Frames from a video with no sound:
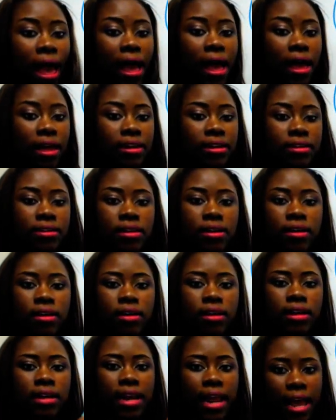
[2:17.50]
add
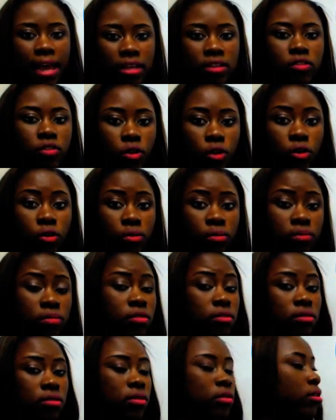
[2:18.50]
the like
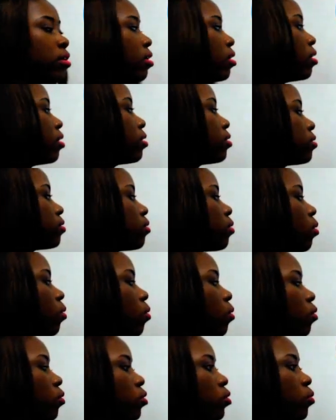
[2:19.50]
terms.
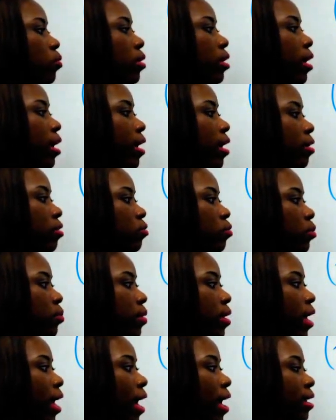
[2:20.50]
So 3x will
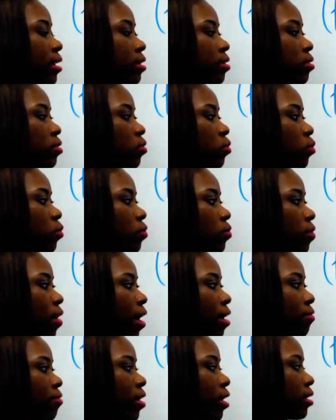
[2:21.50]
be added to
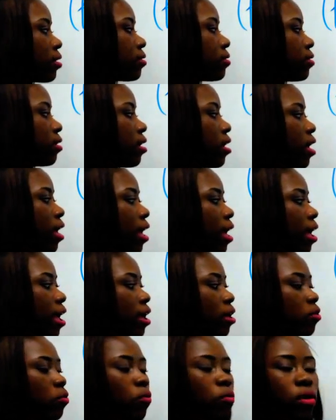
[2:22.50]
5x,
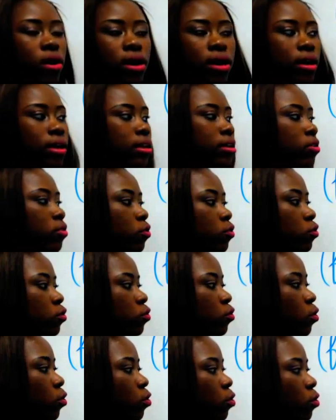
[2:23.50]
and 1, there's
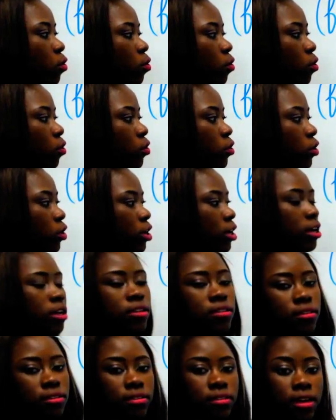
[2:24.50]
no other
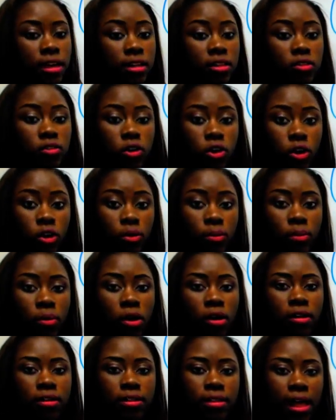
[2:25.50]
constant term
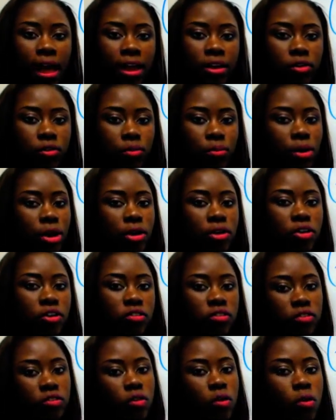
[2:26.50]
on that
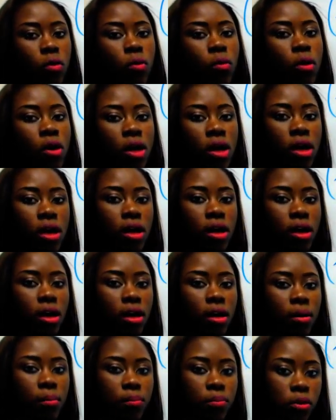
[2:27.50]
numerator, so
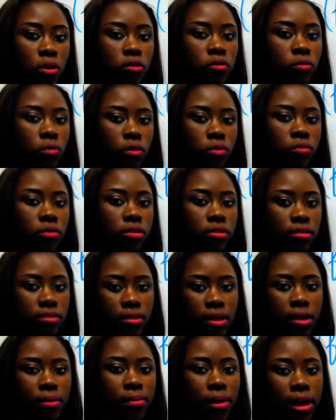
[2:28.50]
plus 1 will
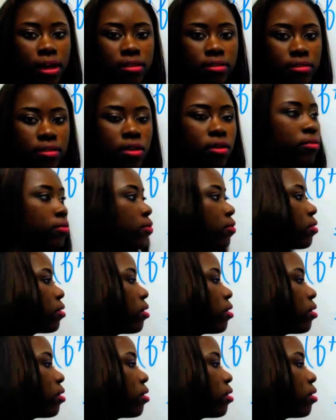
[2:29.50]
stay by itself.